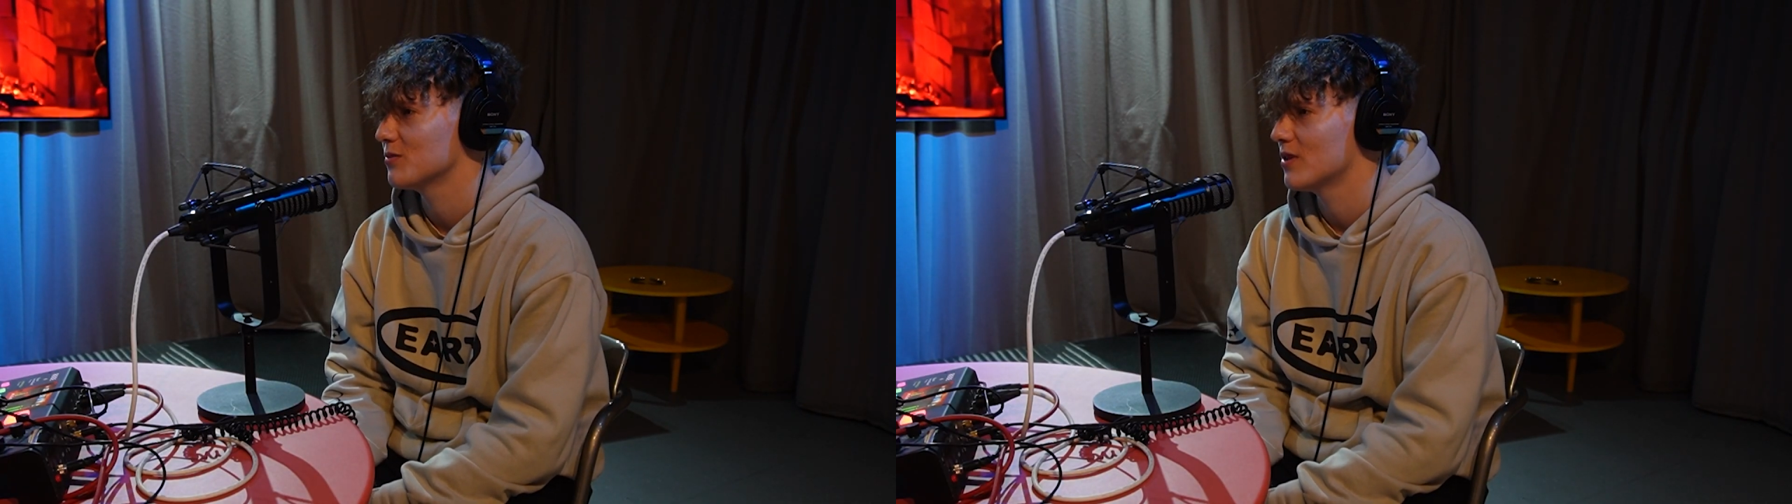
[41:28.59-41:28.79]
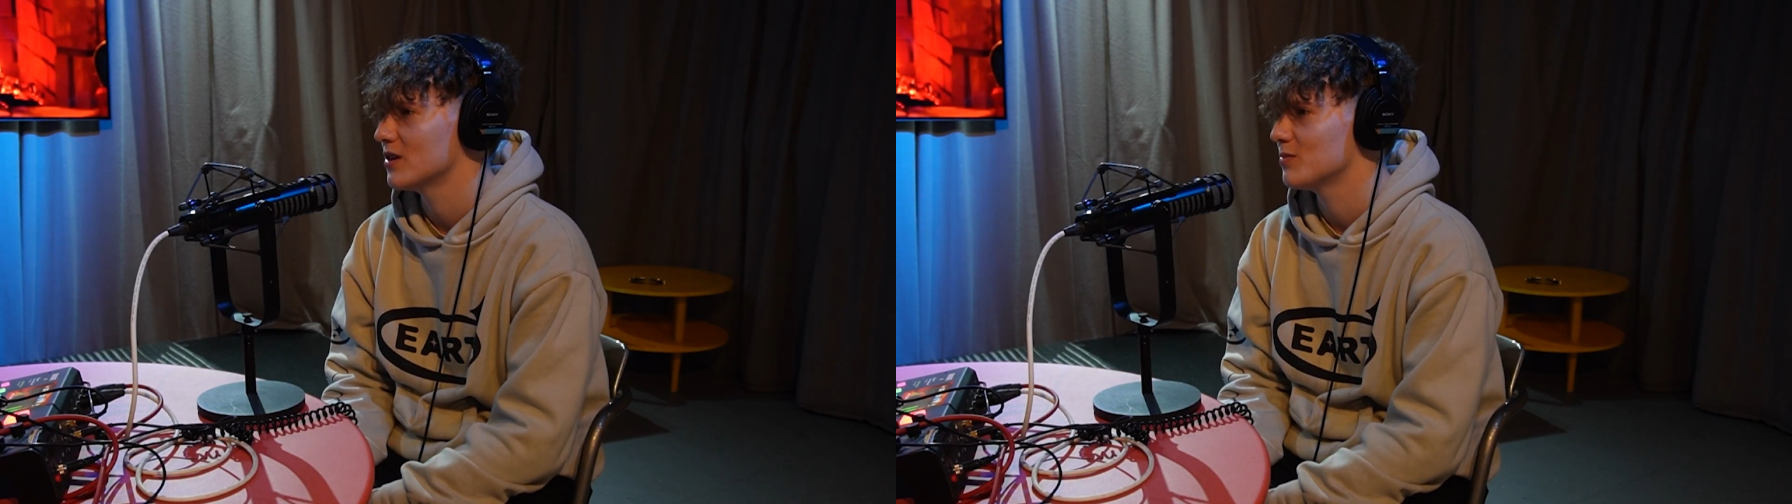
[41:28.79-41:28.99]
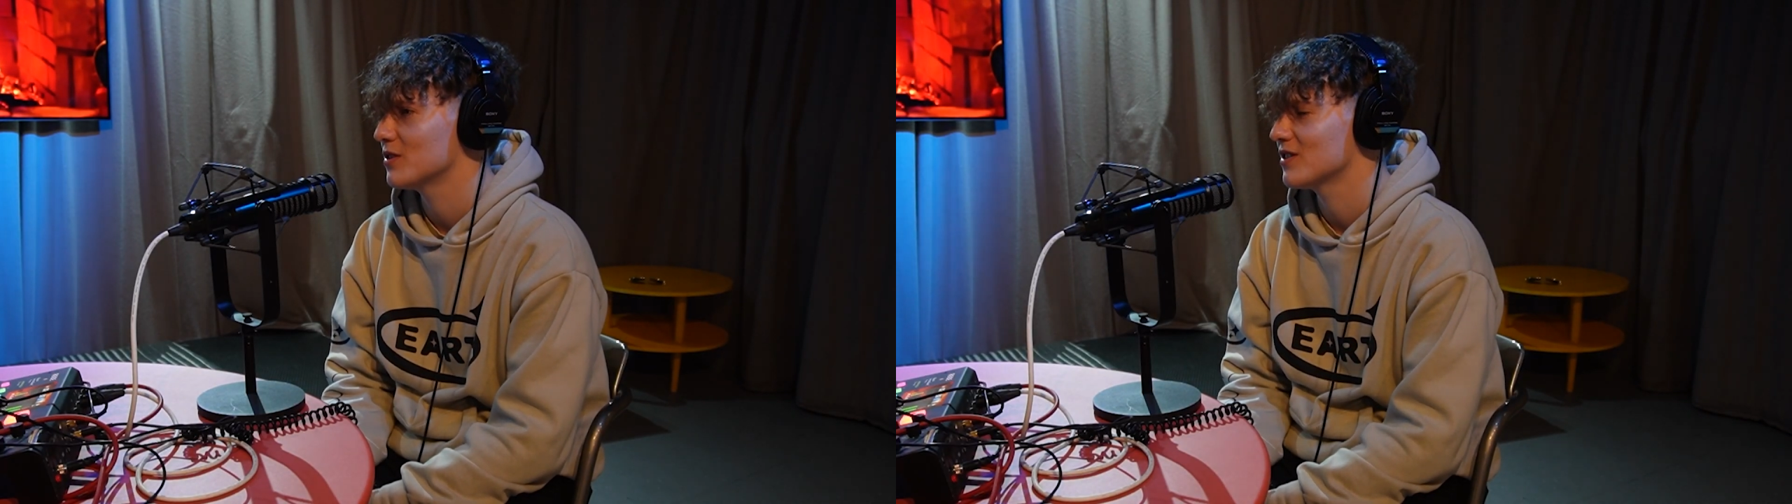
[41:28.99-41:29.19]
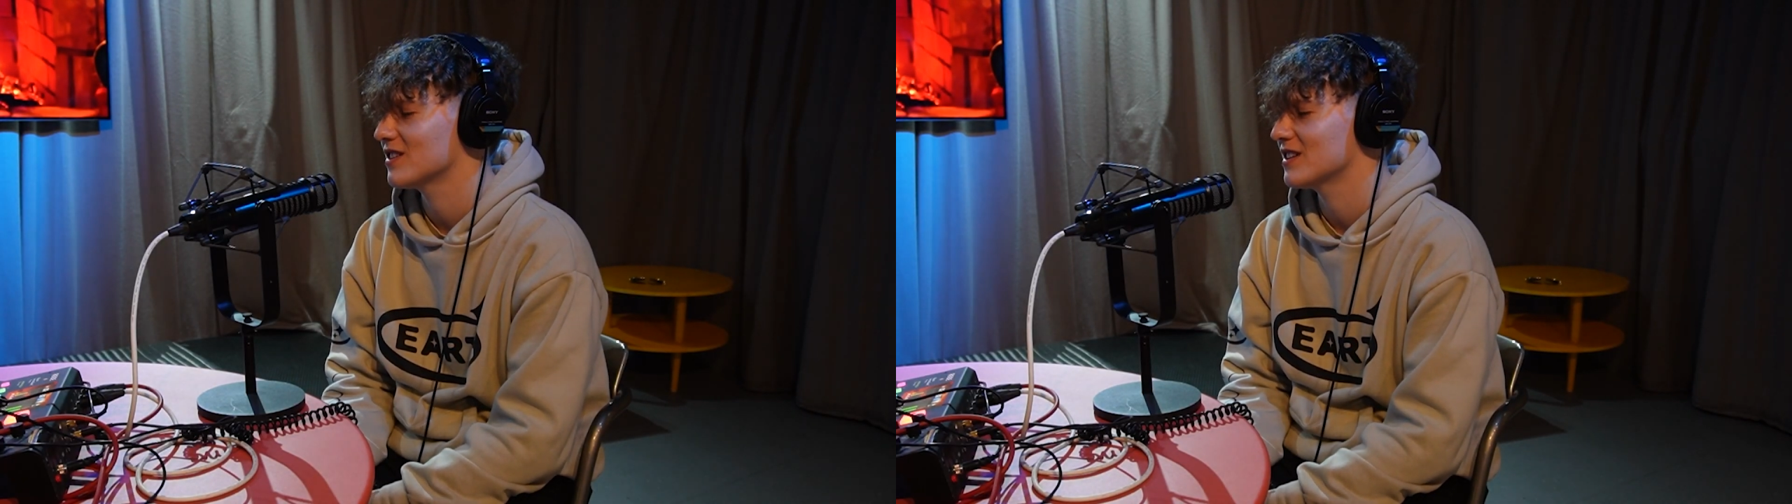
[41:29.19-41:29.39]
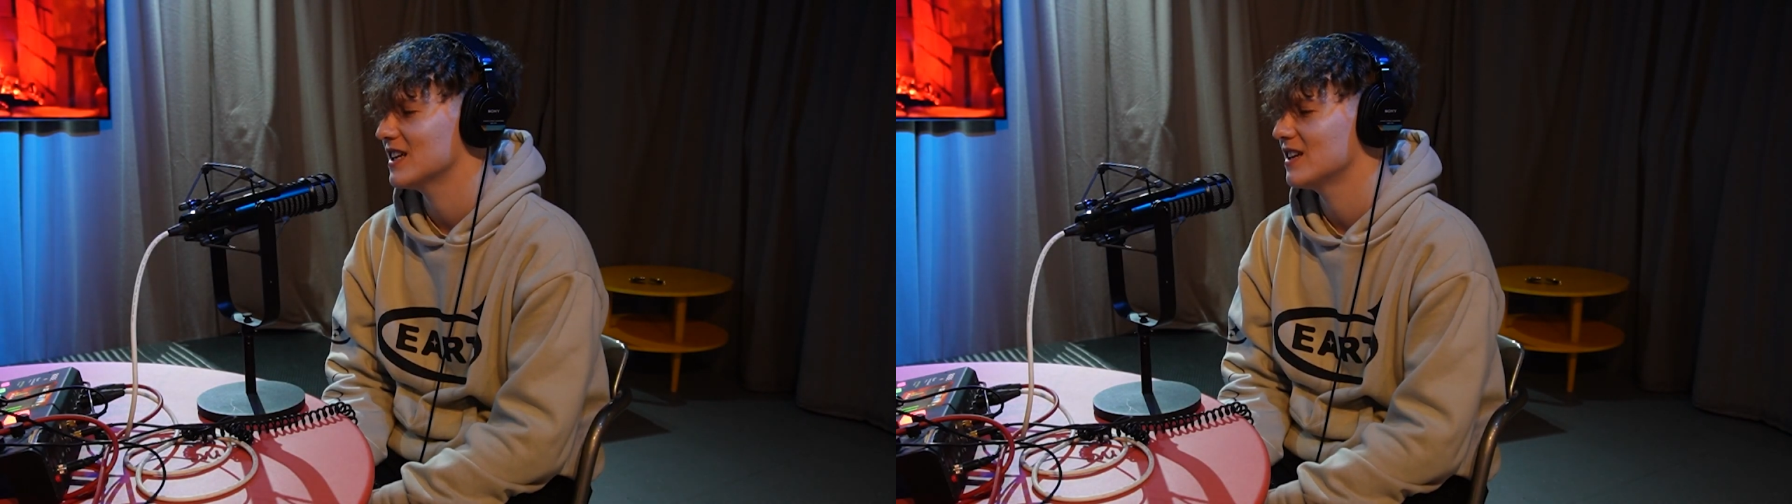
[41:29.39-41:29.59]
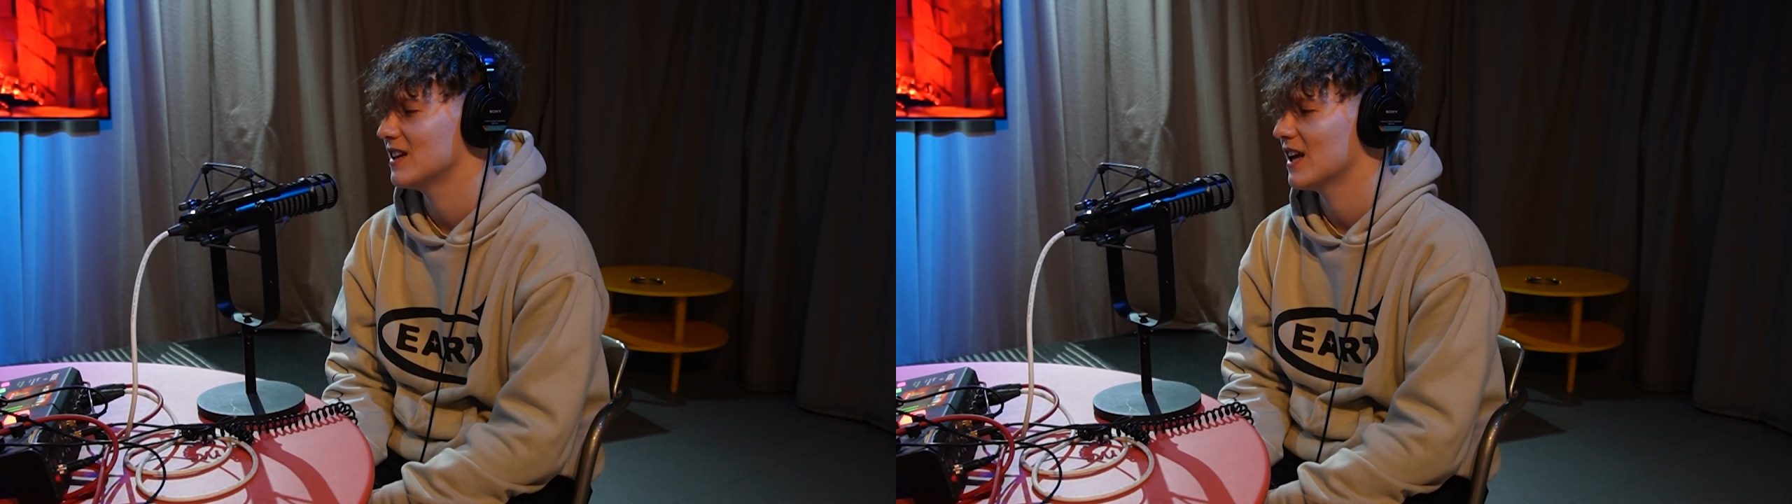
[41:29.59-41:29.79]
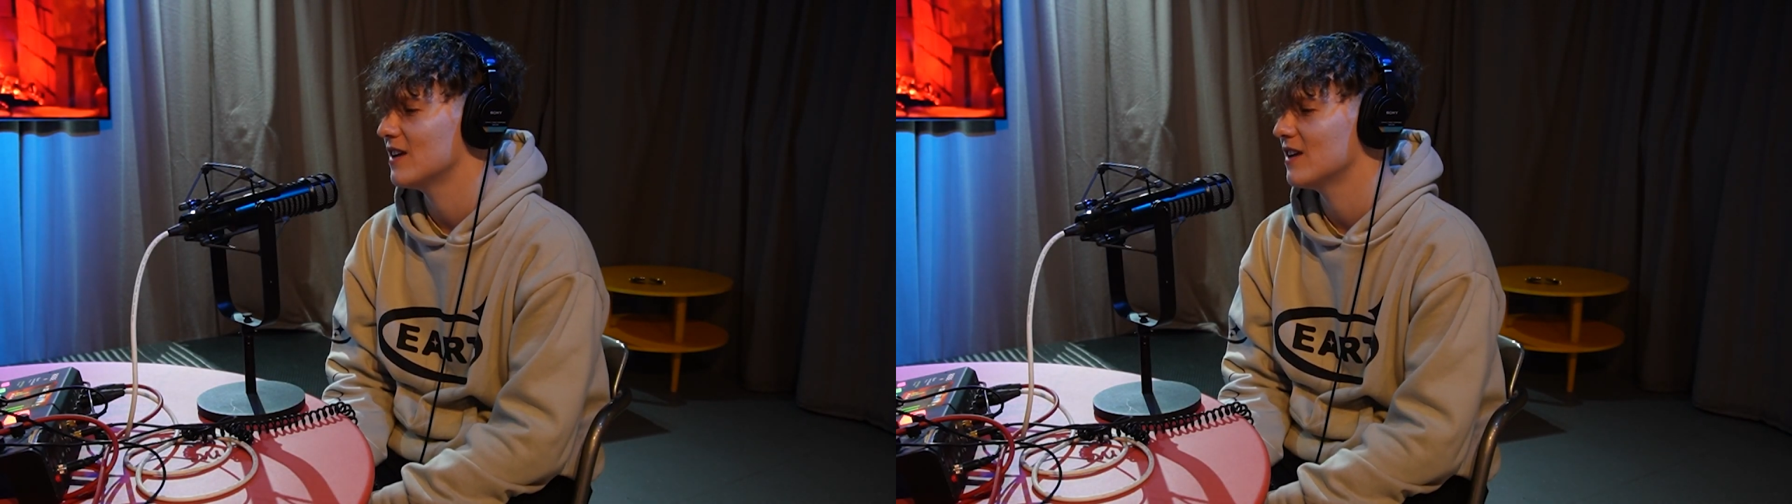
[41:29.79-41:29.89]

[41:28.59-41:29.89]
much, because at the end of the day,